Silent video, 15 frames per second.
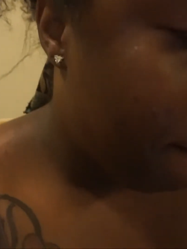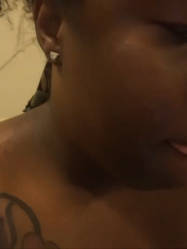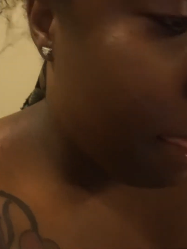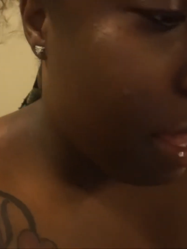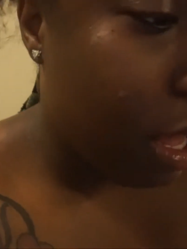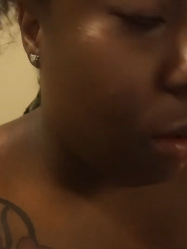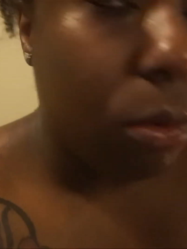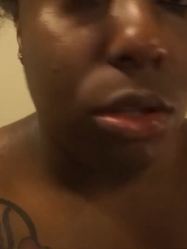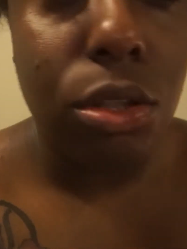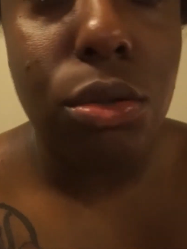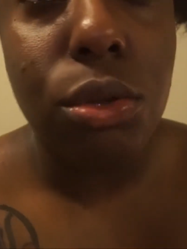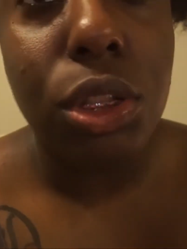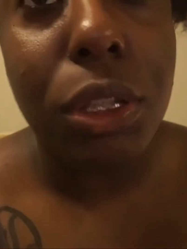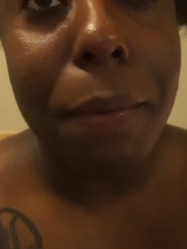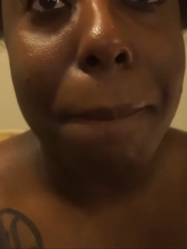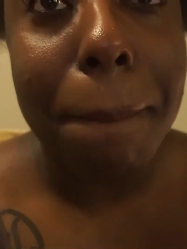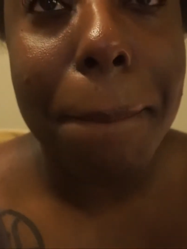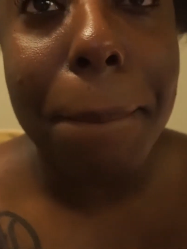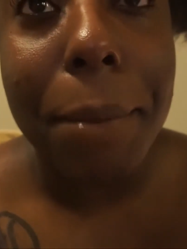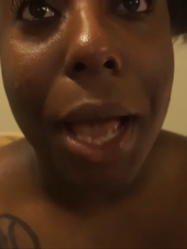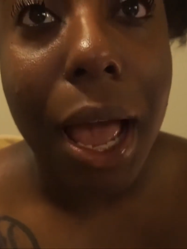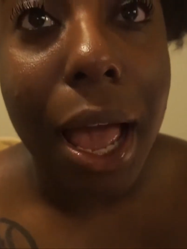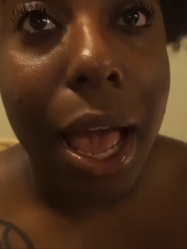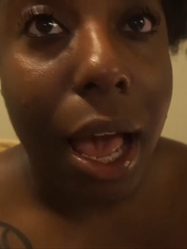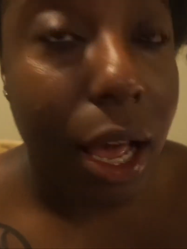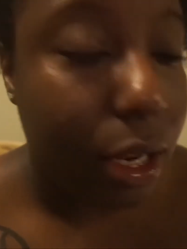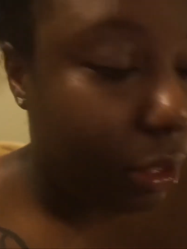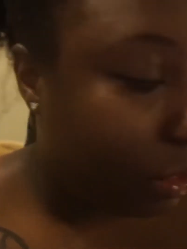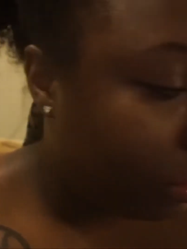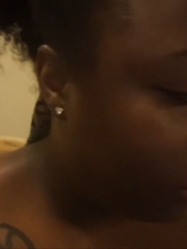Man, I want sushi
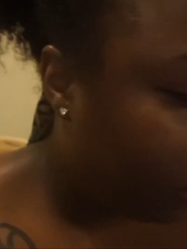bad.